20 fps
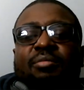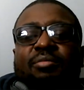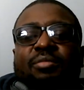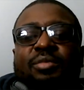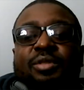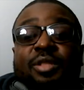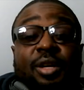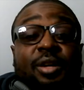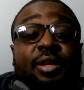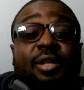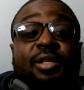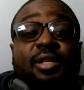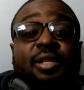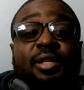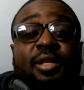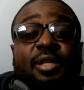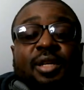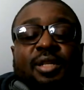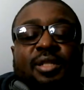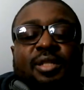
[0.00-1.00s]
Seriously,
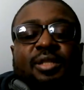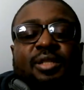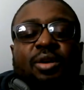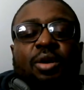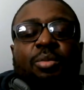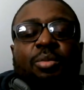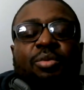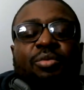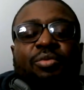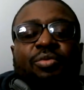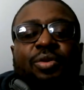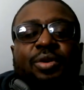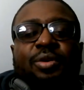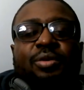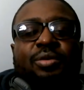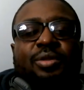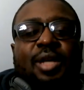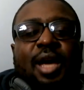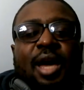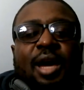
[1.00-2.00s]
because his open
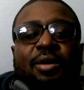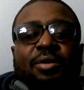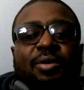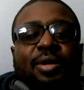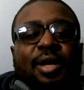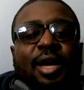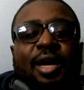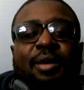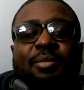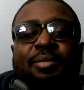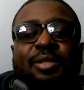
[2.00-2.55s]
field tackle game